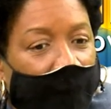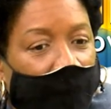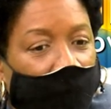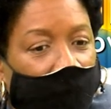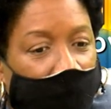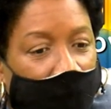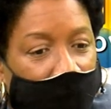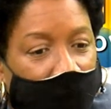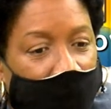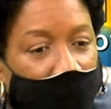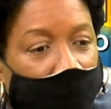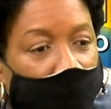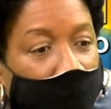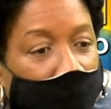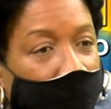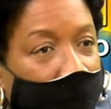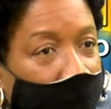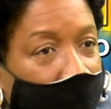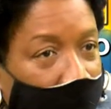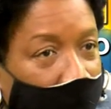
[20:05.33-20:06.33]
For
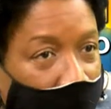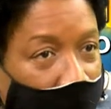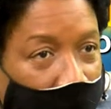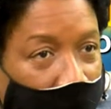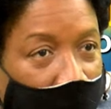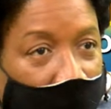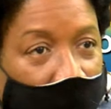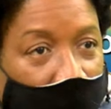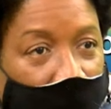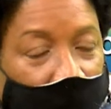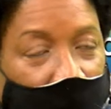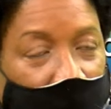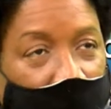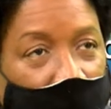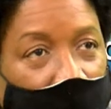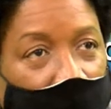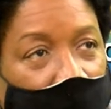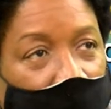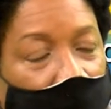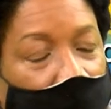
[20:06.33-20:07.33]
example,
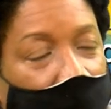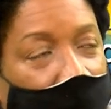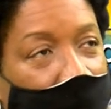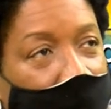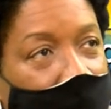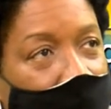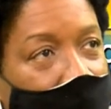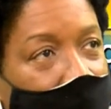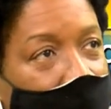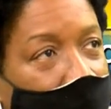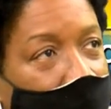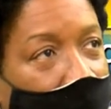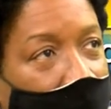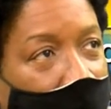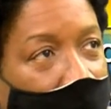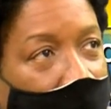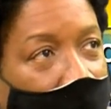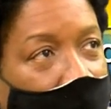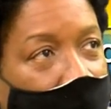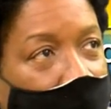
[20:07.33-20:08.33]
the lands,
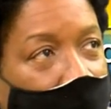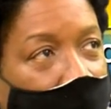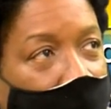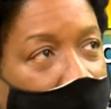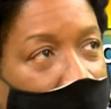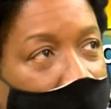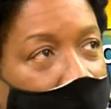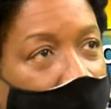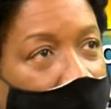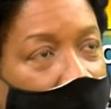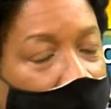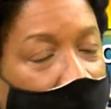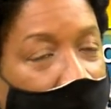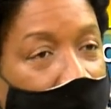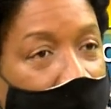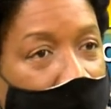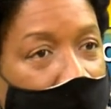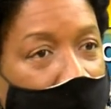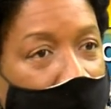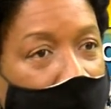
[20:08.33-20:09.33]
as you made
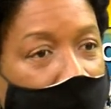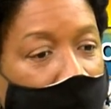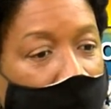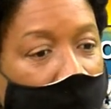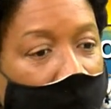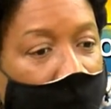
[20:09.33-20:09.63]
reference to,